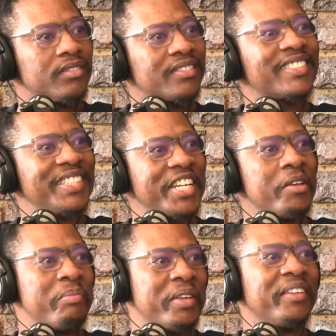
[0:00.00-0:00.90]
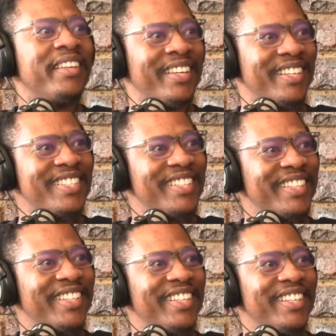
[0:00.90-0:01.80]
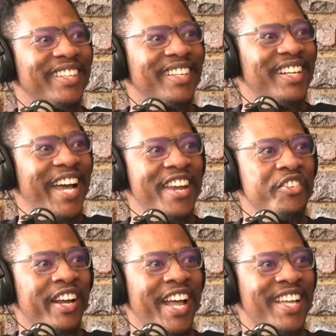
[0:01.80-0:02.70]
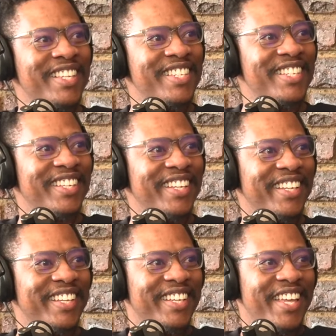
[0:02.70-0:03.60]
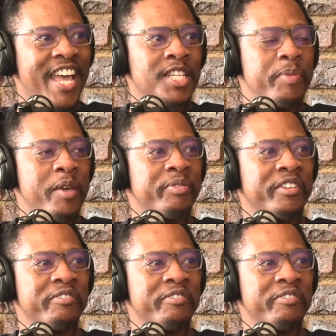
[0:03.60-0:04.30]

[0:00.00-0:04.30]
reply Type to email. In, yes. I'm the CEO and founder. Kind regards. Whatever. Kind regards. It wasn't.